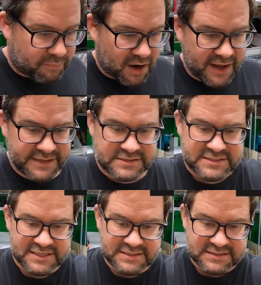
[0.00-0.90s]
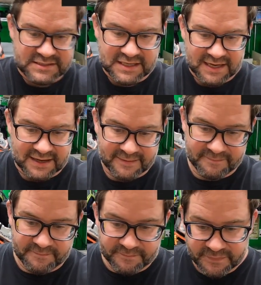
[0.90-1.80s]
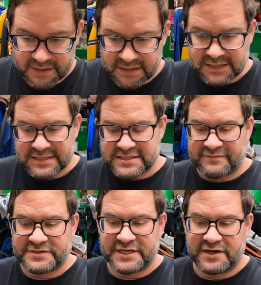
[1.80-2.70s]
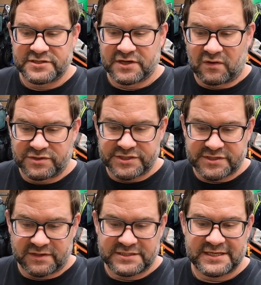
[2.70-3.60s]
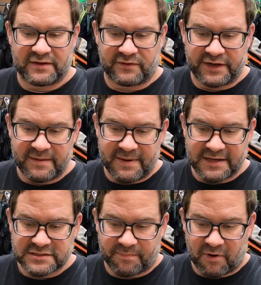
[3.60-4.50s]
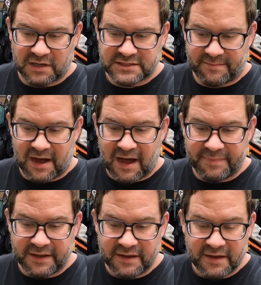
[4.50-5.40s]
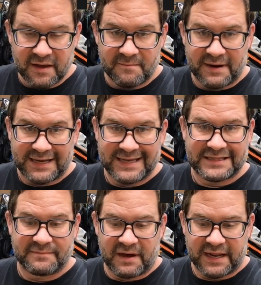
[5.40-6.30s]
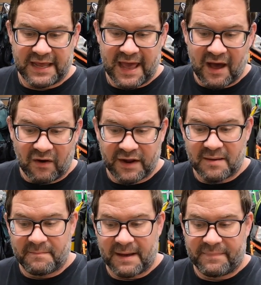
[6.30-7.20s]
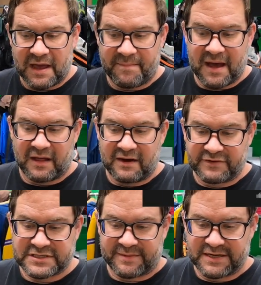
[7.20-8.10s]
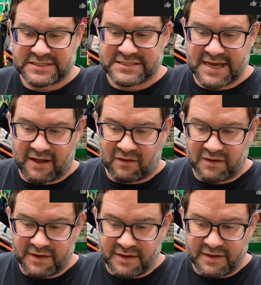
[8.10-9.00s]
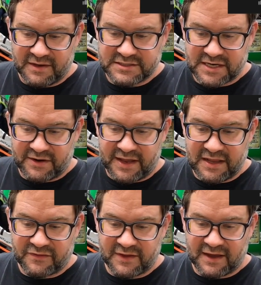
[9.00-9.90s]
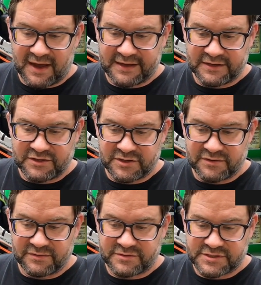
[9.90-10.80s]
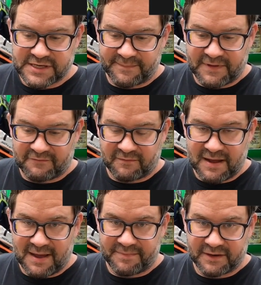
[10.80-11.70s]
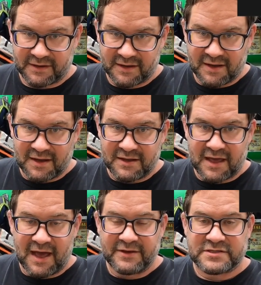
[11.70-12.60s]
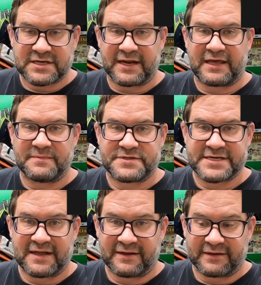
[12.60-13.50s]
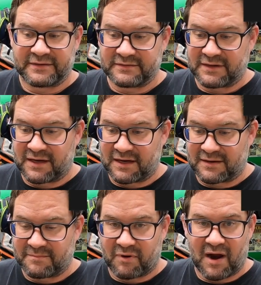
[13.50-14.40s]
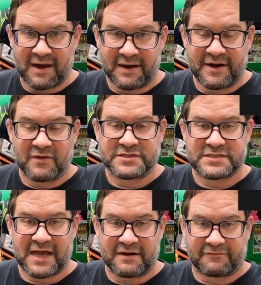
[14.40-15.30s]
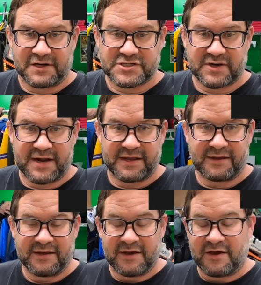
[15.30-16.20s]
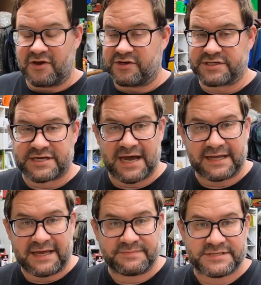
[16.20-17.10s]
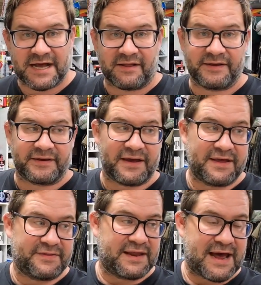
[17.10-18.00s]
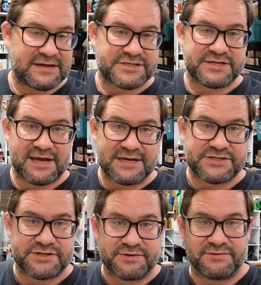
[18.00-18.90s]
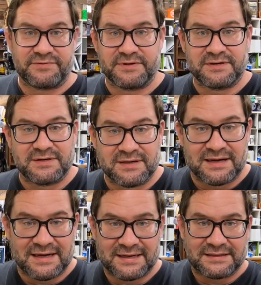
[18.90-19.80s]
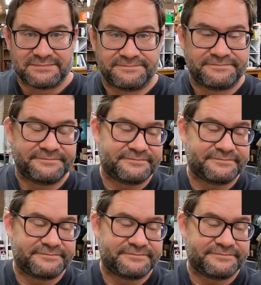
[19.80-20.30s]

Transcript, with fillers: Brian says, um, 17 years old, just started selling on eBay as a part-time hobby, but I get the money held up by PayPal every time I sell. Is there anything I can do to stop that from happening? Yeah, you just got to keep selling uh, Brian. I know it's kind of frustrating. You just got to keep selling, and then as as you um,